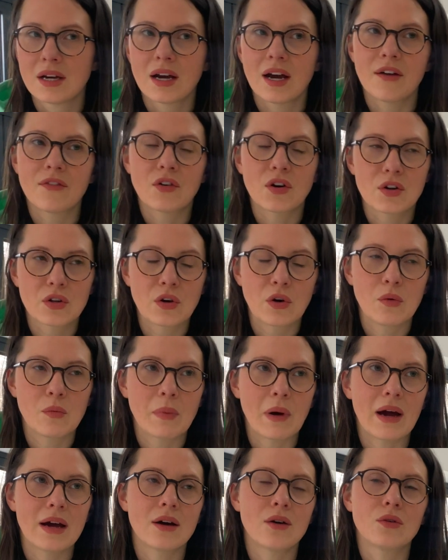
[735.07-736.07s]
I've got to go
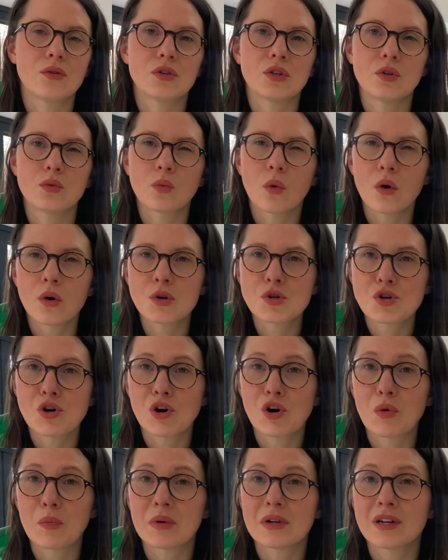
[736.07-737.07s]
buy a whole new wardrobe.